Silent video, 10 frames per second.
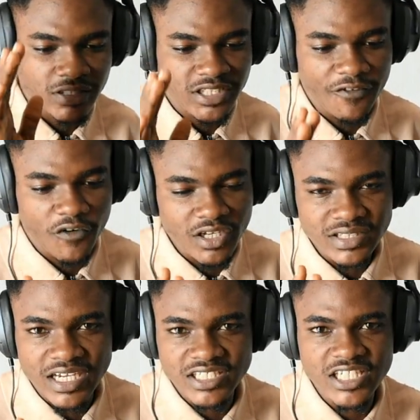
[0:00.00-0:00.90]
Take for
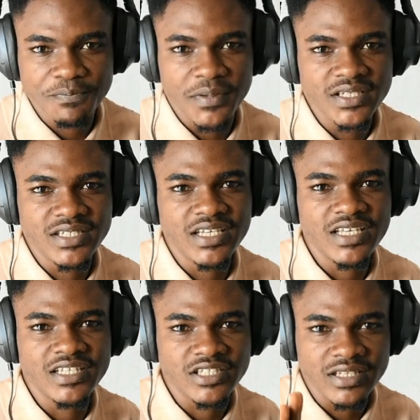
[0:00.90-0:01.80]
instance, this PC
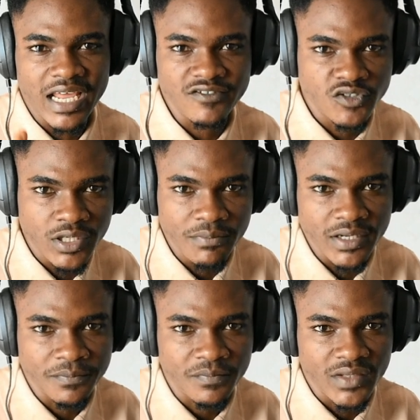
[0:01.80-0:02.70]
is live
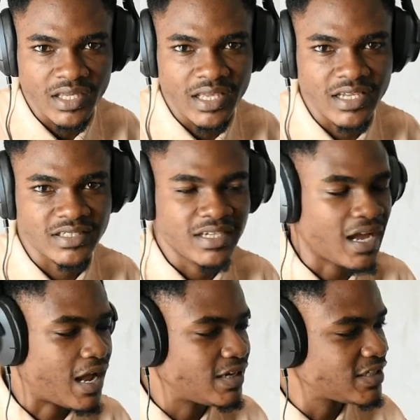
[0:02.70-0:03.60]
streaming, yes,
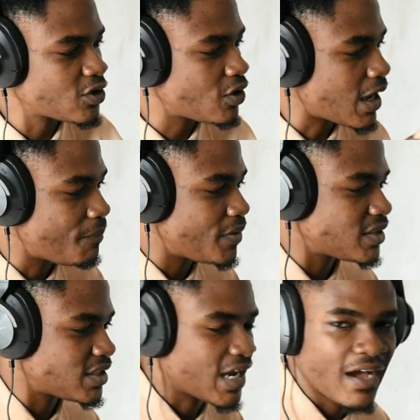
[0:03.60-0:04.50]
and this other
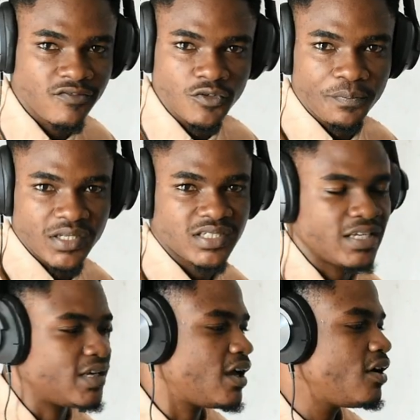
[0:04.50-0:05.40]
PC, I have two PC
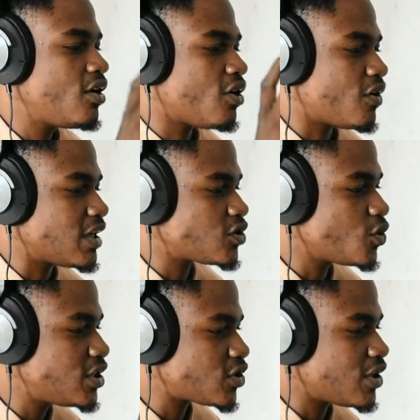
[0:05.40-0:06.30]
here. All right, so
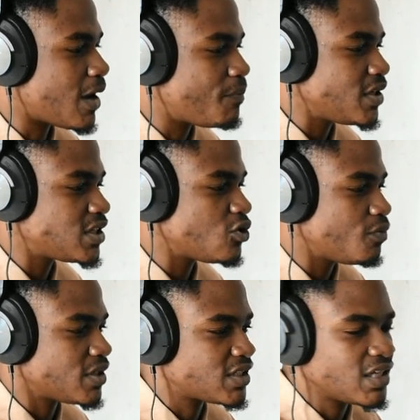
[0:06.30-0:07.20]
this other PC will
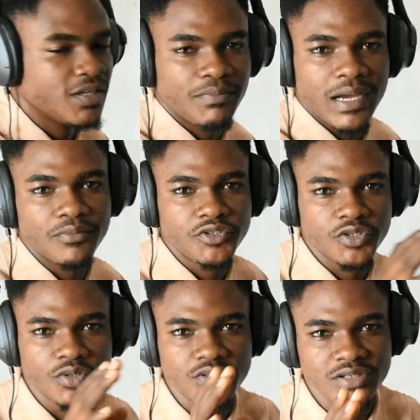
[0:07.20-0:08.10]
be sending
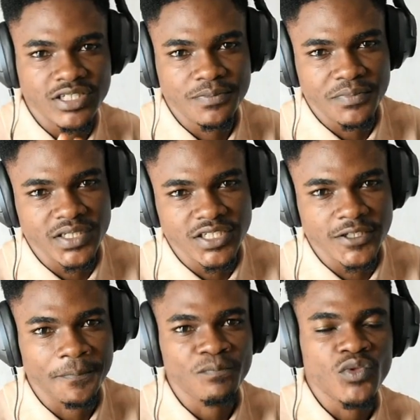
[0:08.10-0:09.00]
BibleShow to this PC.
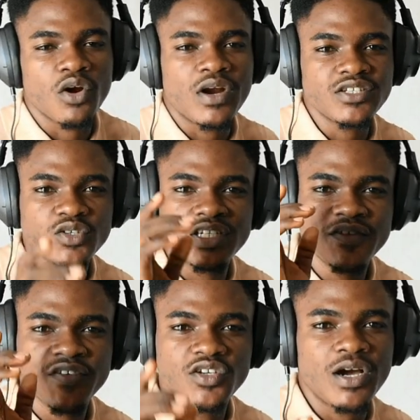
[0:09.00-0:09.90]
All right, so in this
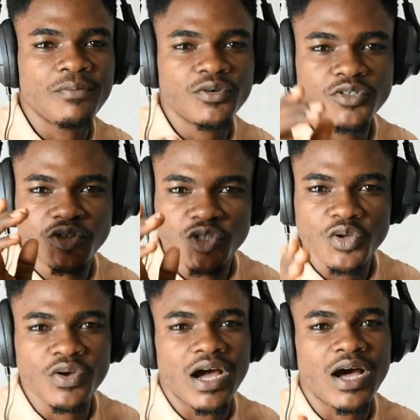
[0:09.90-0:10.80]
video, I'm going to show
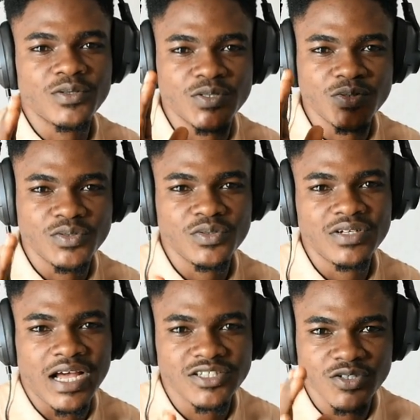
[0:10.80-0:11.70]
you how to do
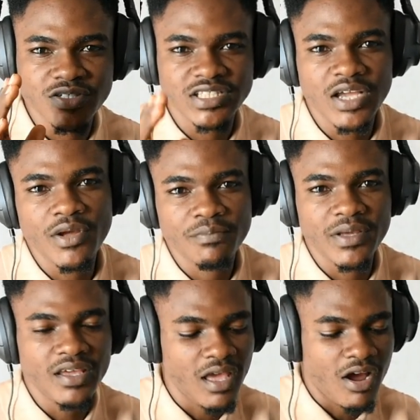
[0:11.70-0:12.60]
that. So stay with
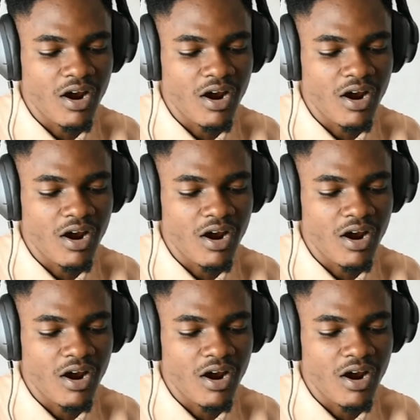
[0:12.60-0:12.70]
me.